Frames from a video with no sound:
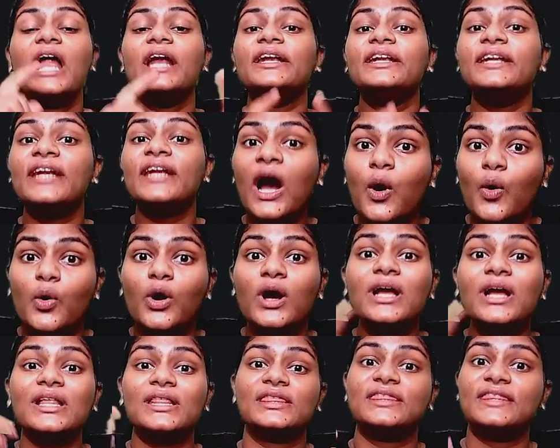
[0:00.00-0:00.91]
Now,
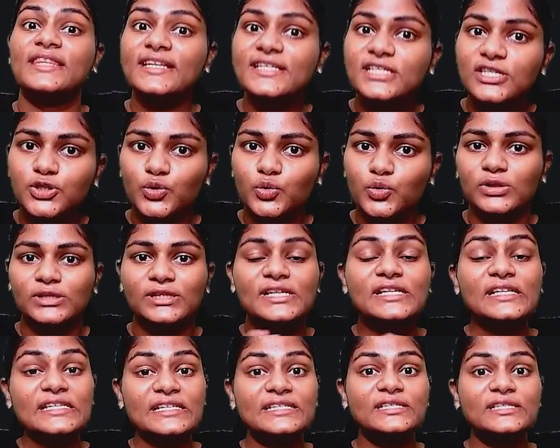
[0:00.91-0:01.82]
this rule,
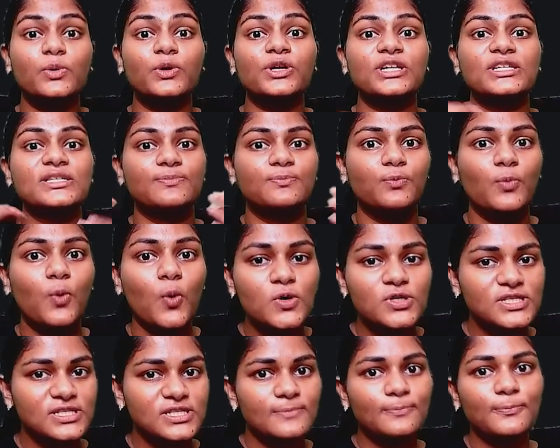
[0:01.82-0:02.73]
this is what is
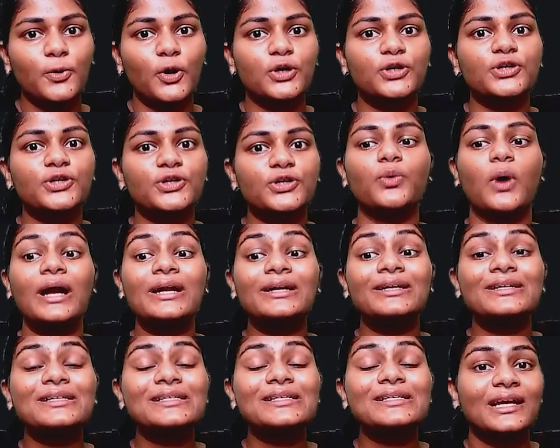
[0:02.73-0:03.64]
most important to
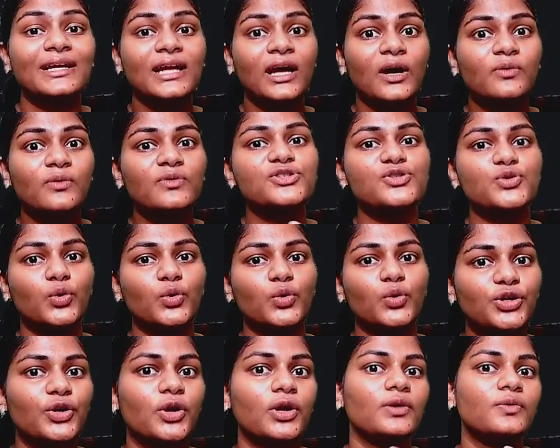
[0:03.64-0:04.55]
understand how a
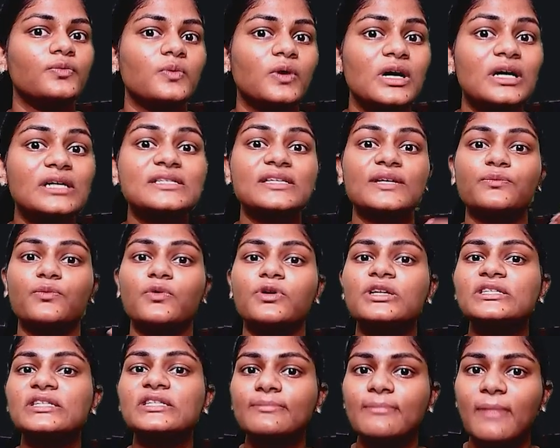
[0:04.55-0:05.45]
solenoid works and what
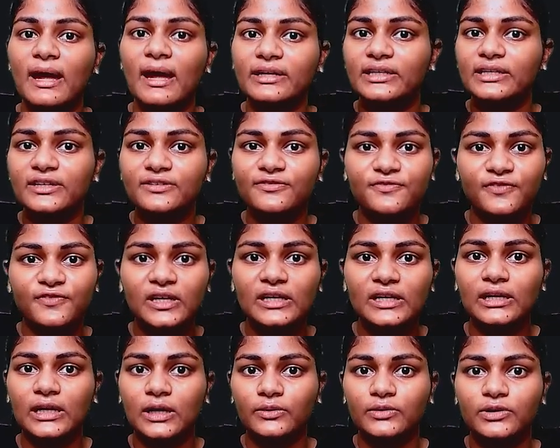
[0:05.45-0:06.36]
is the magnetic
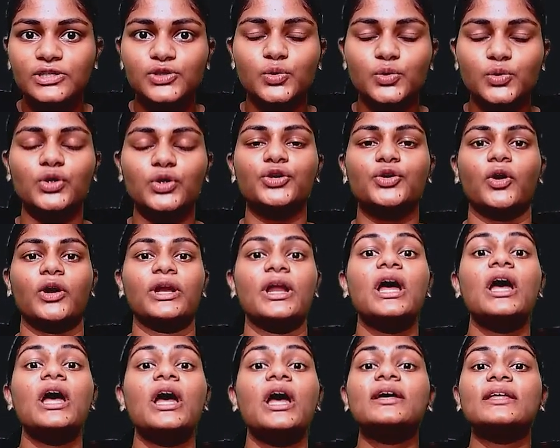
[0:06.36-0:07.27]
field around a solenoid.
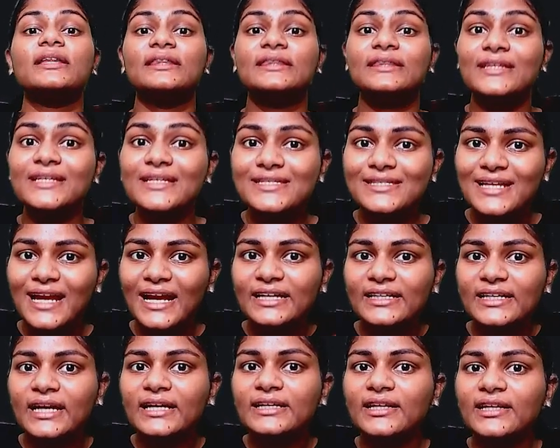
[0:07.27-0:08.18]
This right
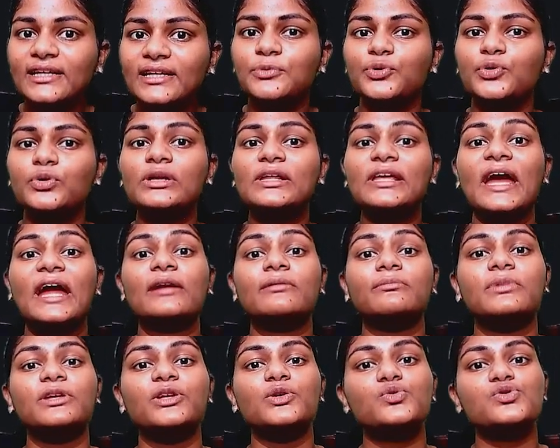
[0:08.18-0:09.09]
hand thumb rule can
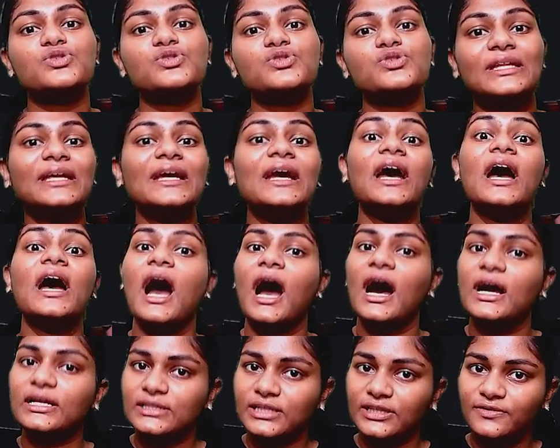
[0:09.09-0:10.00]
be used in the
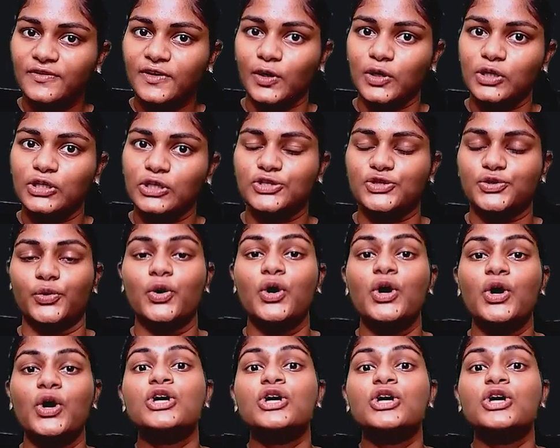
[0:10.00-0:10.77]
other way also.